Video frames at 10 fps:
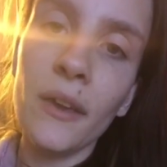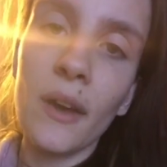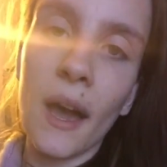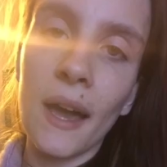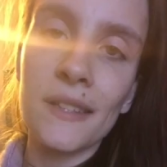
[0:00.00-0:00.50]
you
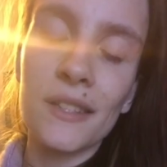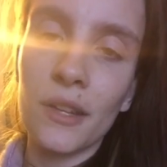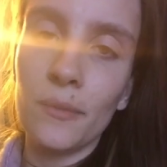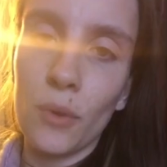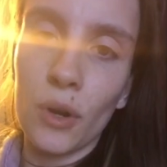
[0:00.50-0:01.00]
guys.
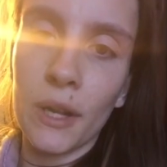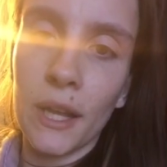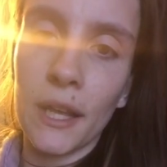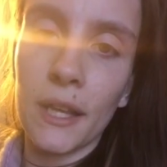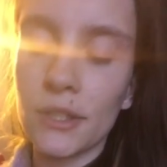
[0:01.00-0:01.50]
Good
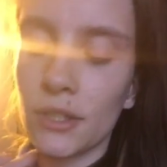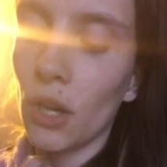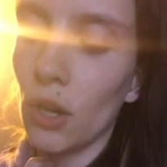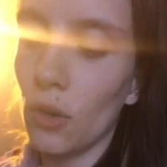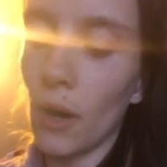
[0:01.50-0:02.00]
morning.
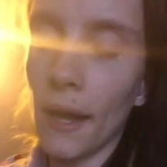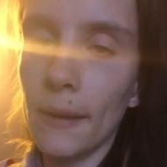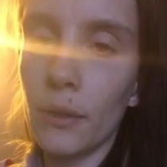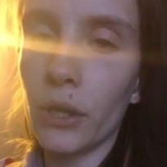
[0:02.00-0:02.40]
So I'm